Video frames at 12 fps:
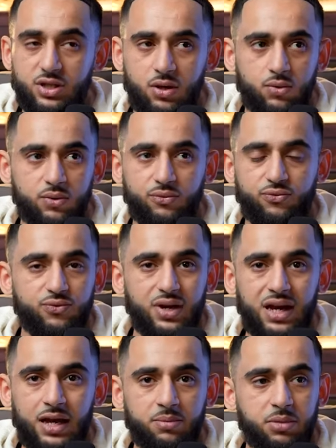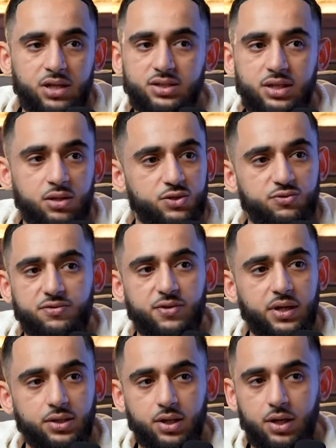fly bust downs for
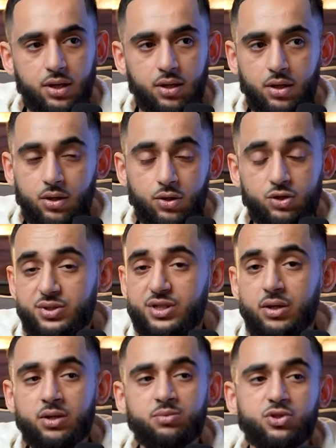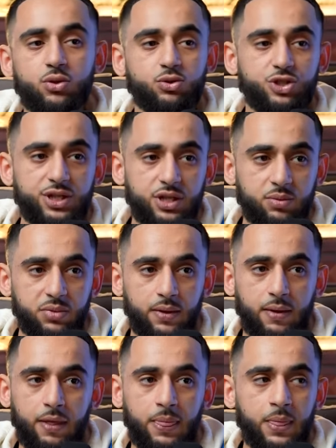fun, because we sell them so cheap.
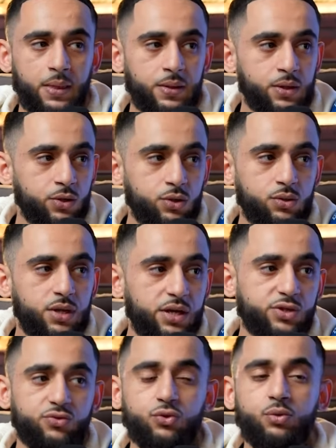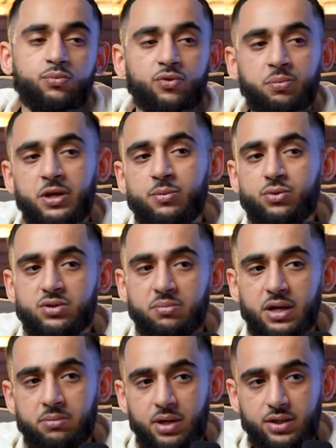There's room for people to
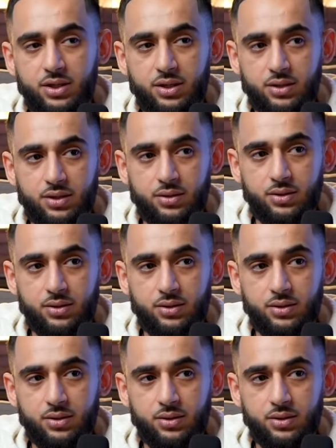make money in it.